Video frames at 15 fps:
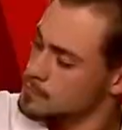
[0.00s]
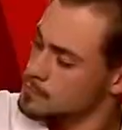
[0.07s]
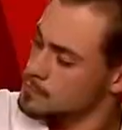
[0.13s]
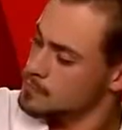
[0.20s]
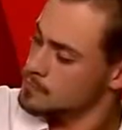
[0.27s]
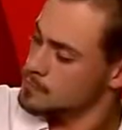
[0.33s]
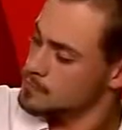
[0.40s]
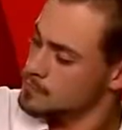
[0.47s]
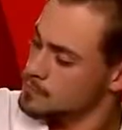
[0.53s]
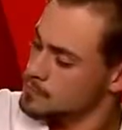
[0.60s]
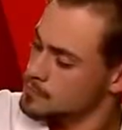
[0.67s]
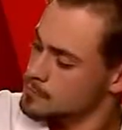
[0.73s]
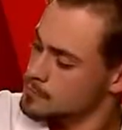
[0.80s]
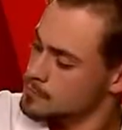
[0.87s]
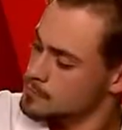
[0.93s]

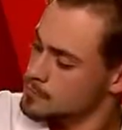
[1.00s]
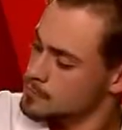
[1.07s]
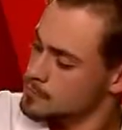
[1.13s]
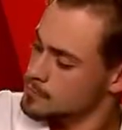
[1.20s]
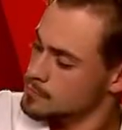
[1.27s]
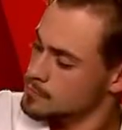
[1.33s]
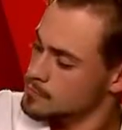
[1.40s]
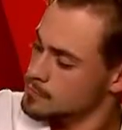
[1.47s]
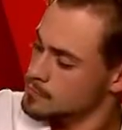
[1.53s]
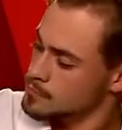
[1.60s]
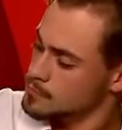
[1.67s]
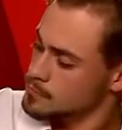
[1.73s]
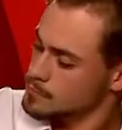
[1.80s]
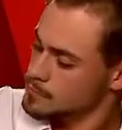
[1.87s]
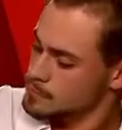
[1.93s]

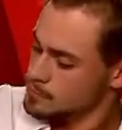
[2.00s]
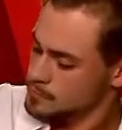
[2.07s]
The person shown says nothing.